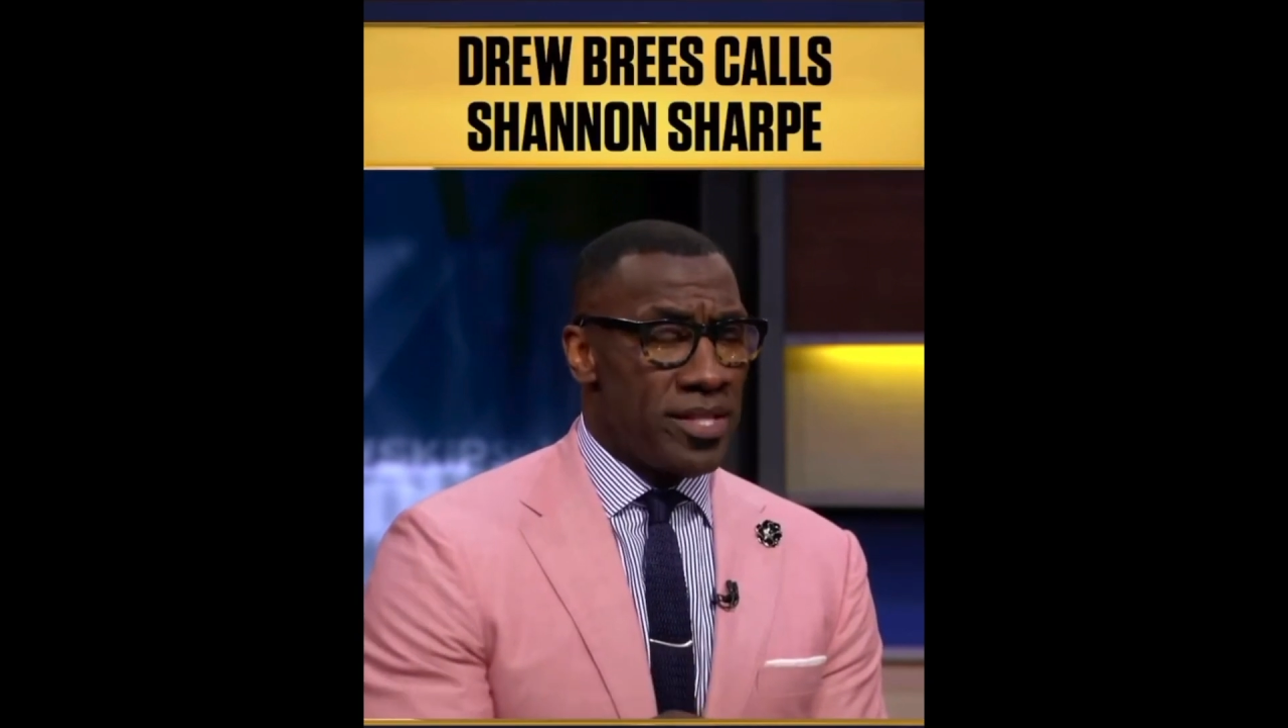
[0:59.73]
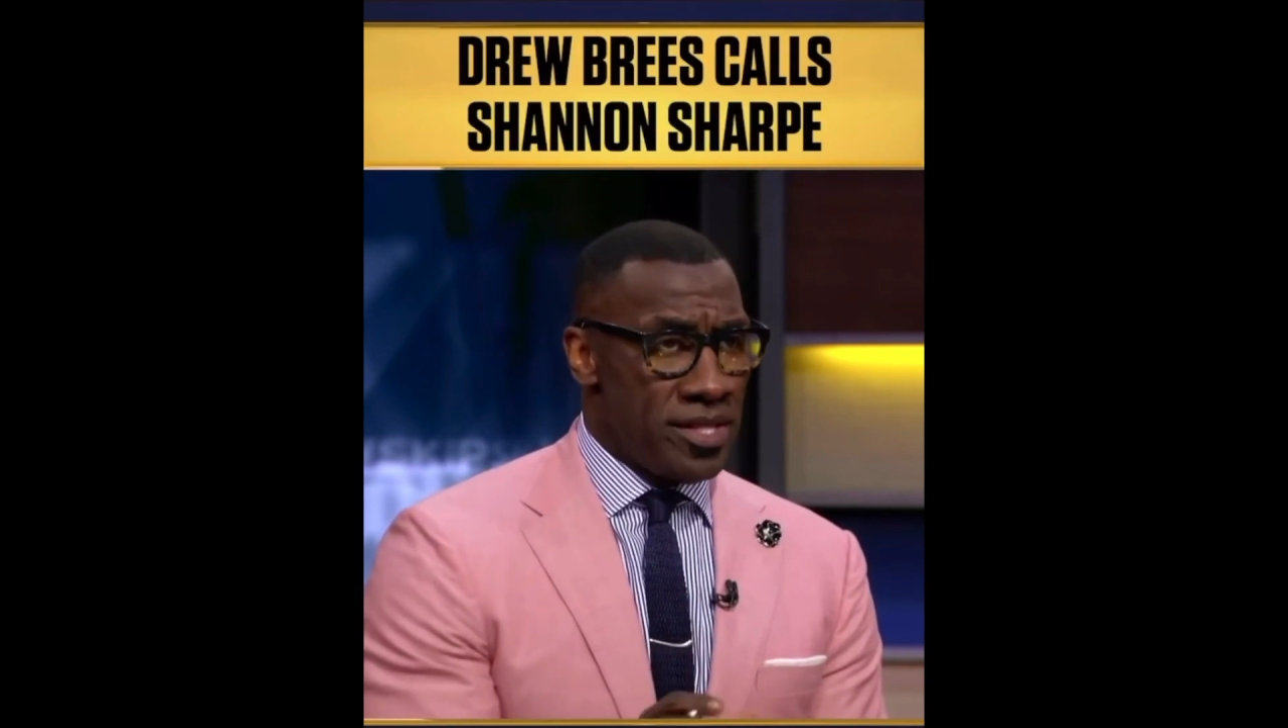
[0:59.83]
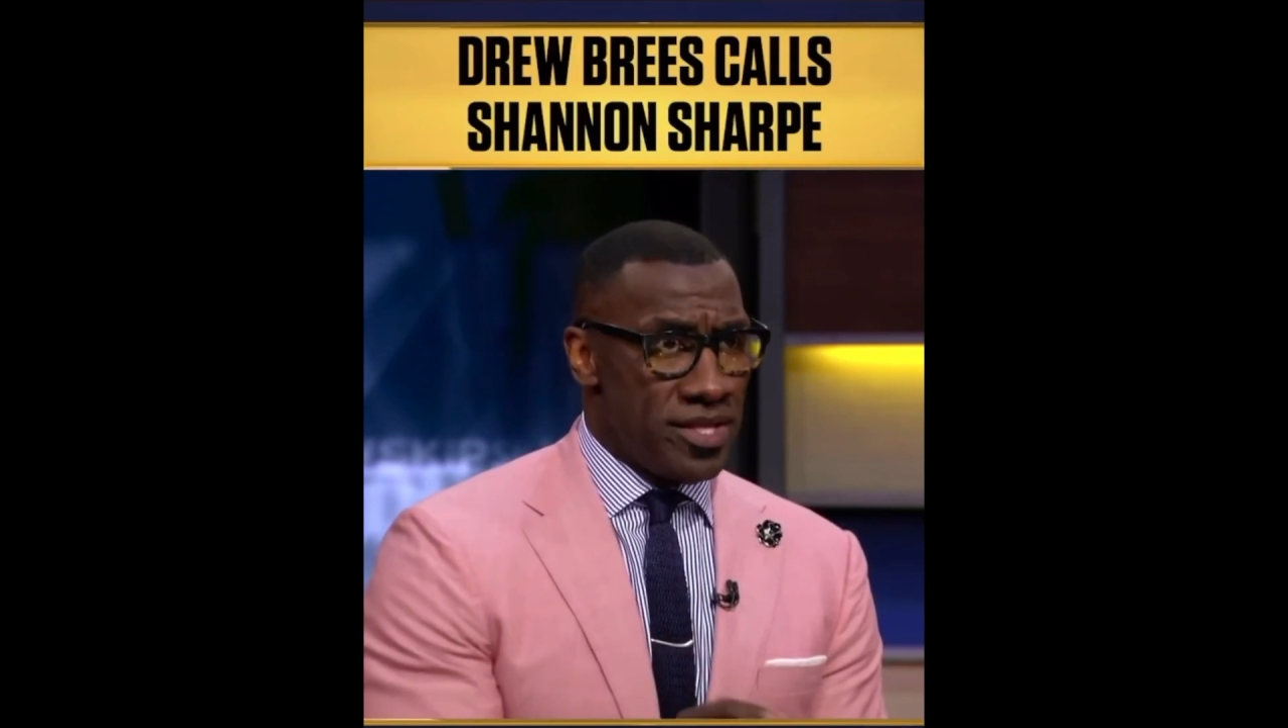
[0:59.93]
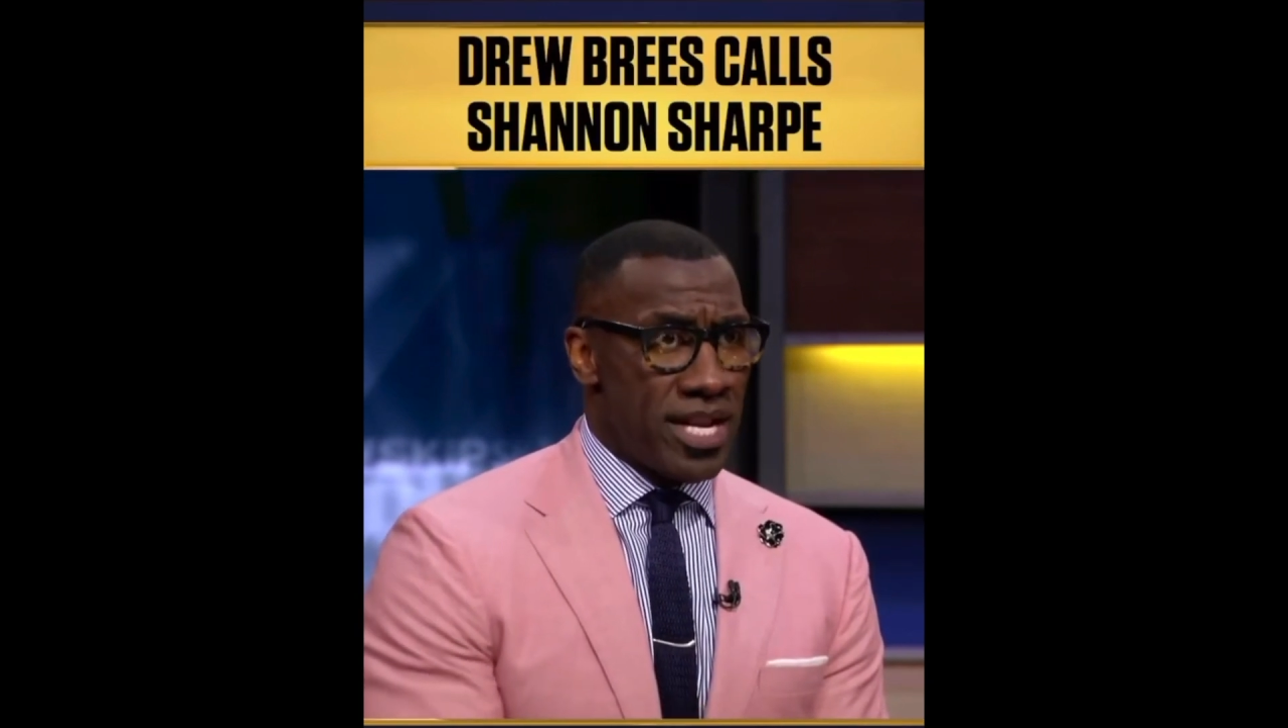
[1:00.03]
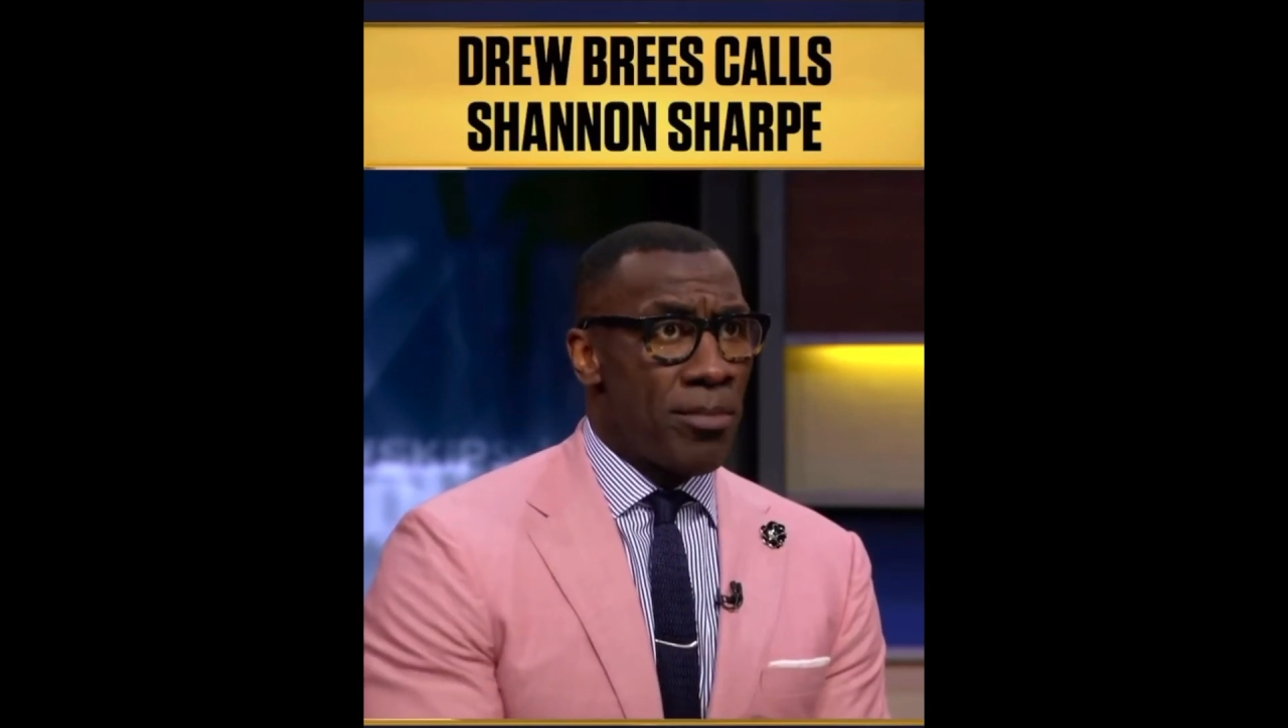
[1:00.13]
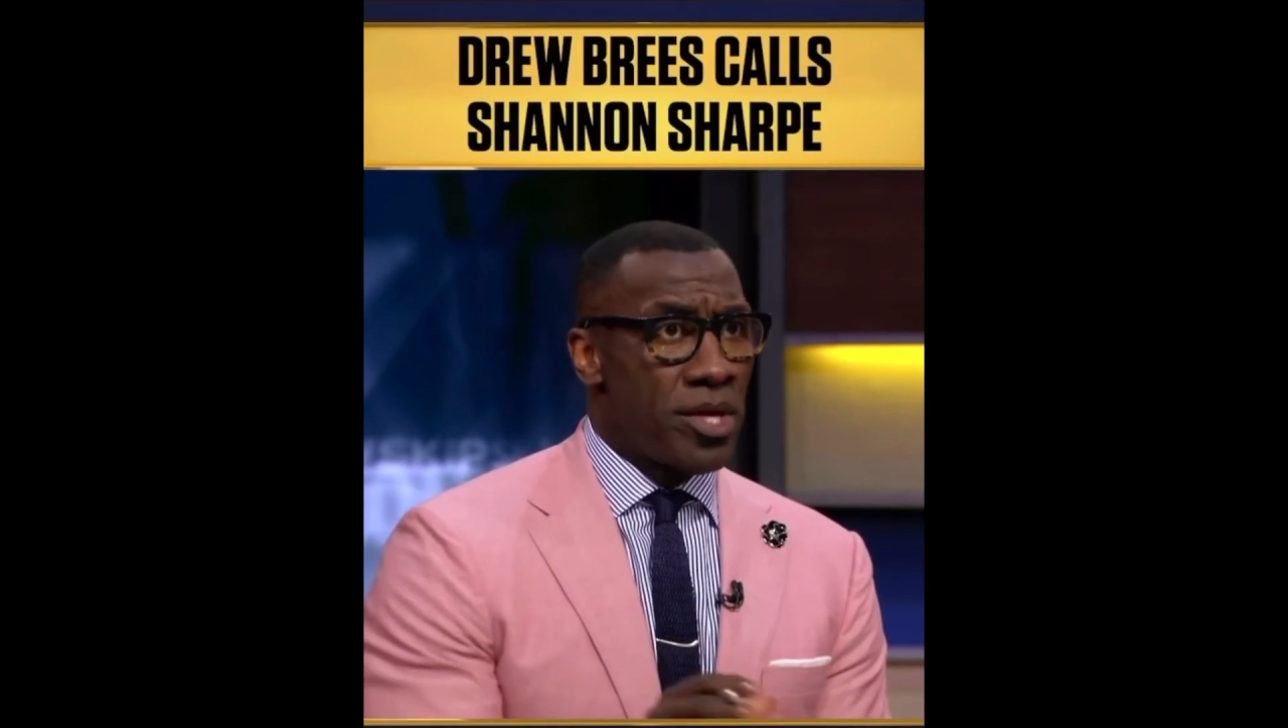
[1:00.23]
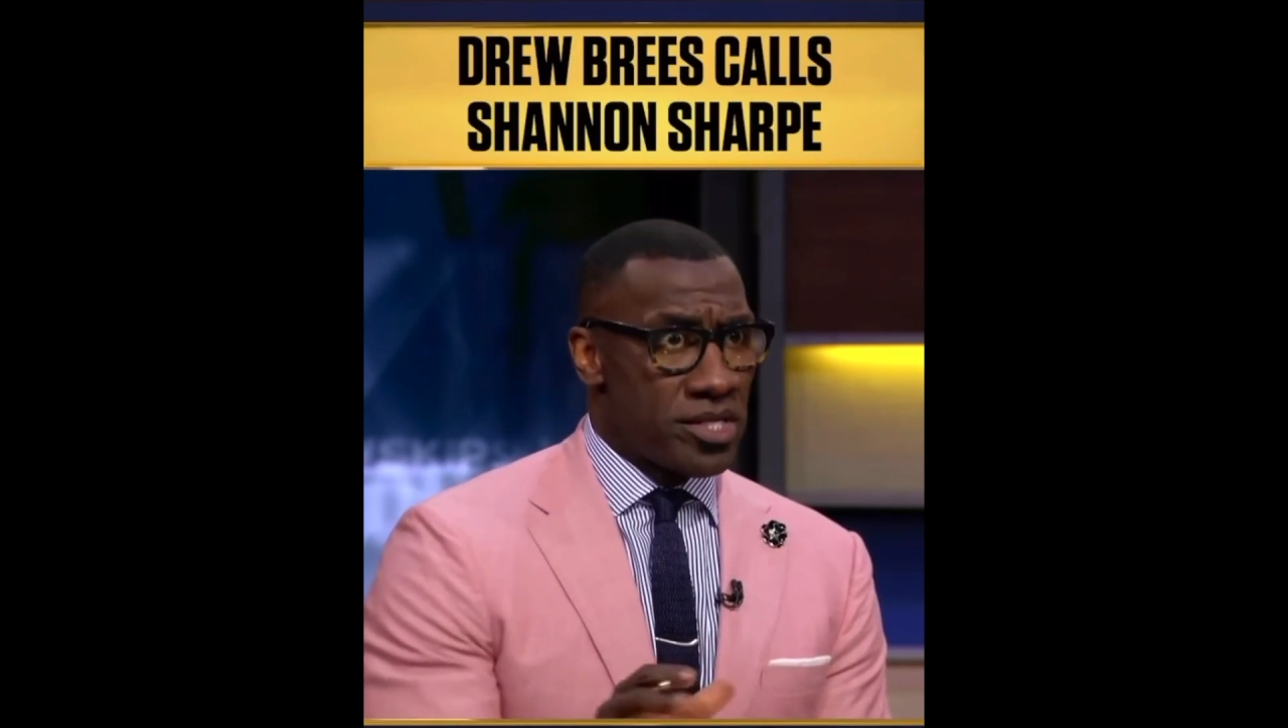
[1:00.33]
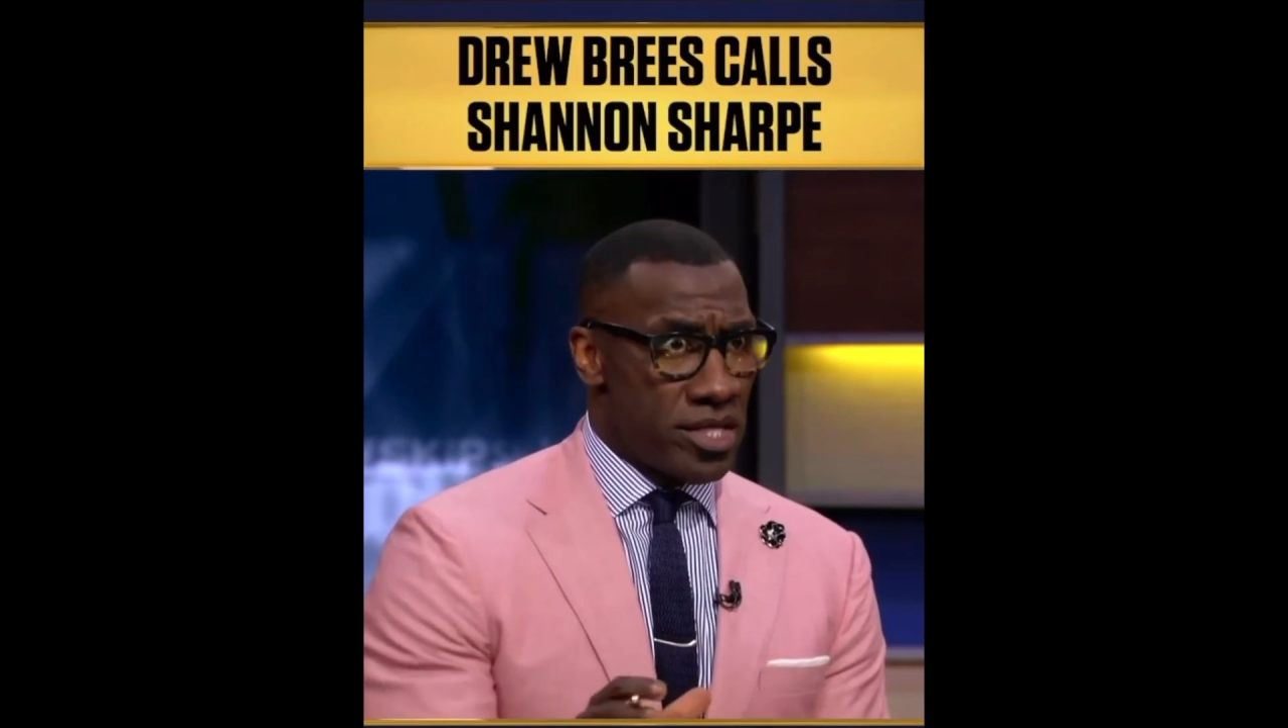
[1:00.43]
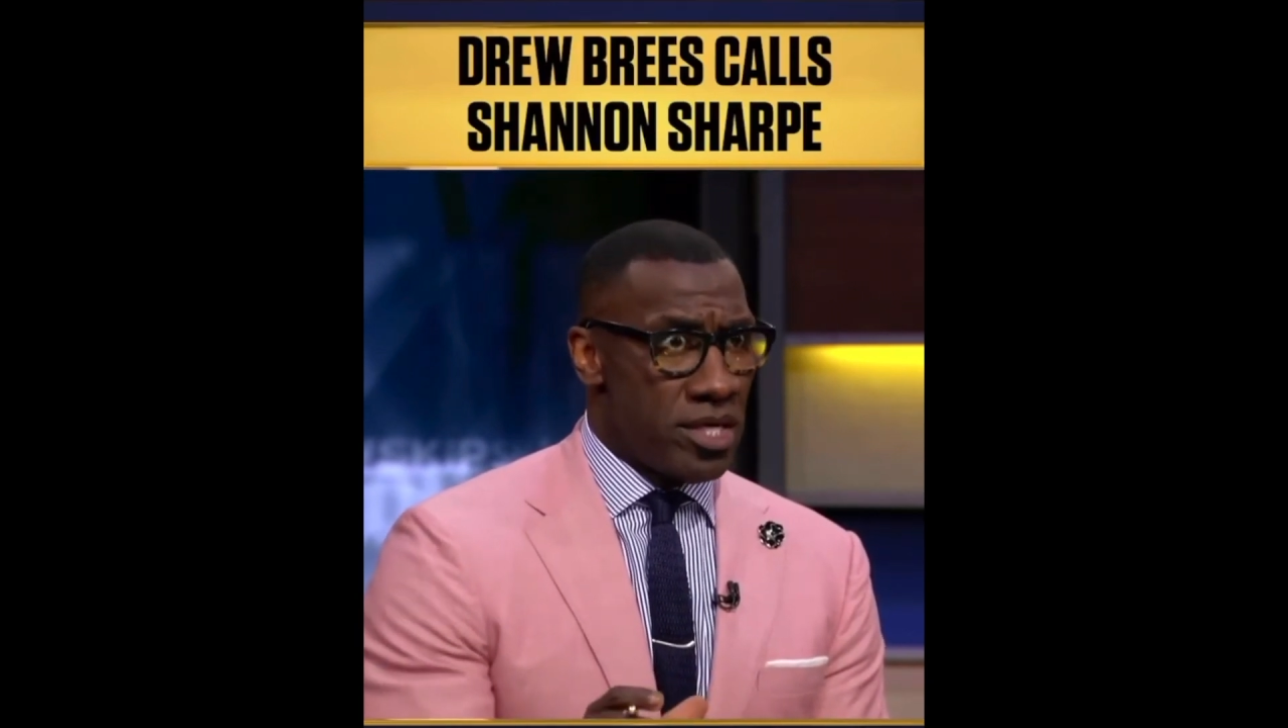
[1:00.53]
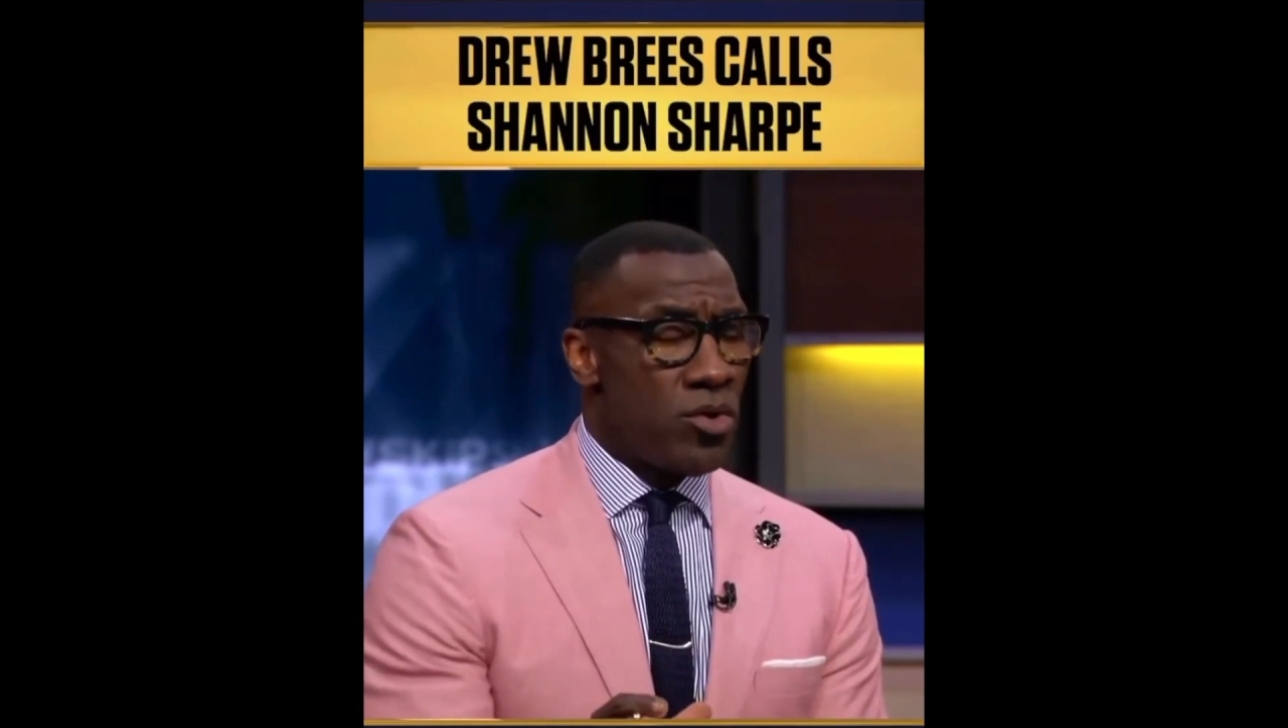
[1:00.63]
and then I'm going to
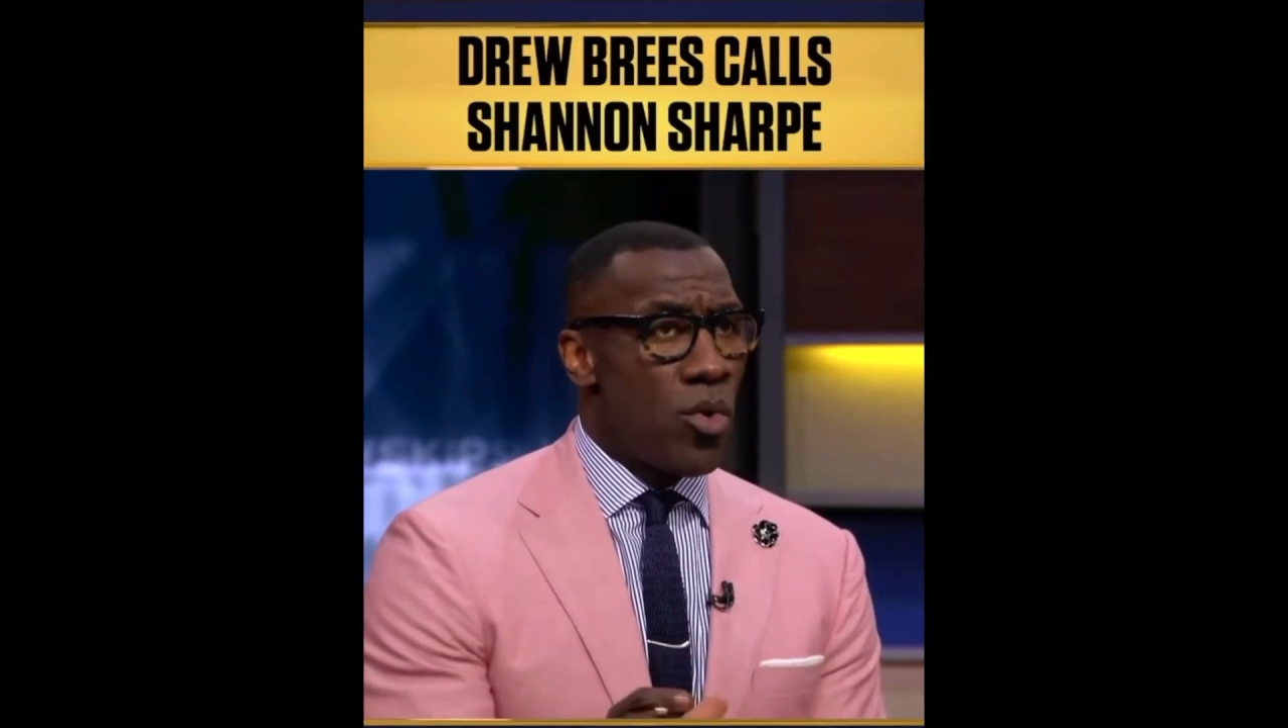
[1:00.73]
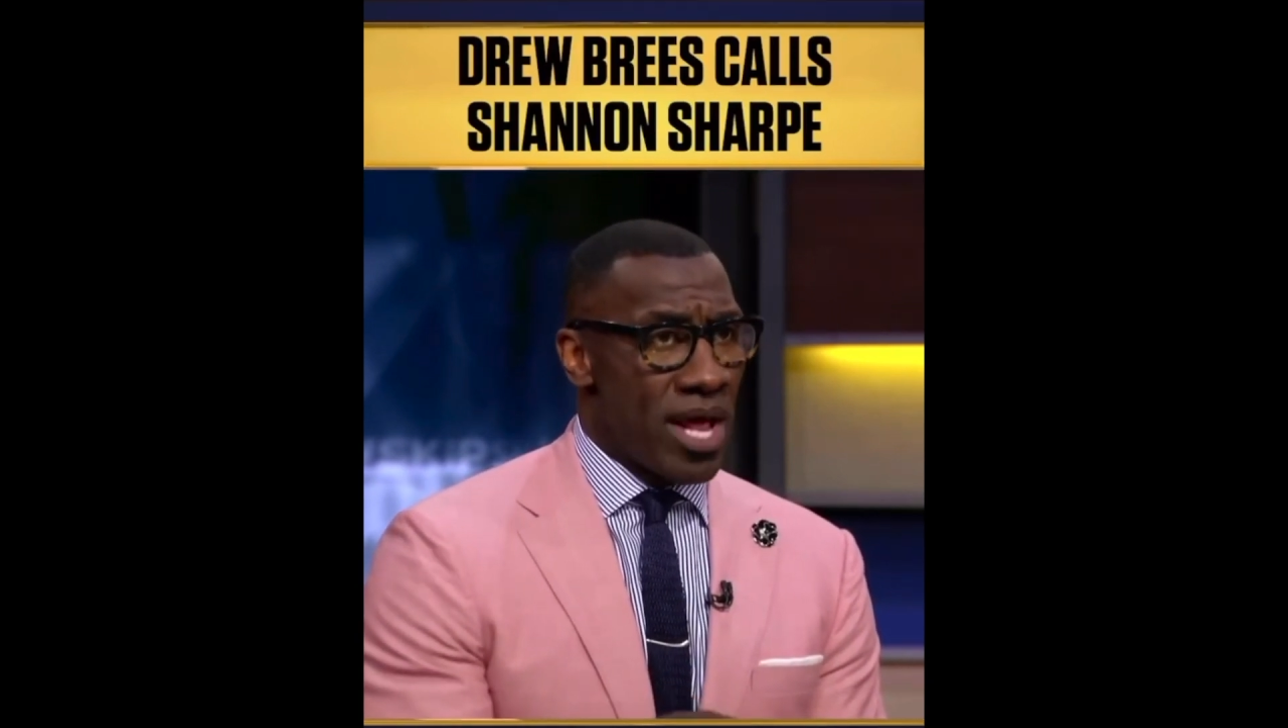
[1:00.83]
tell you what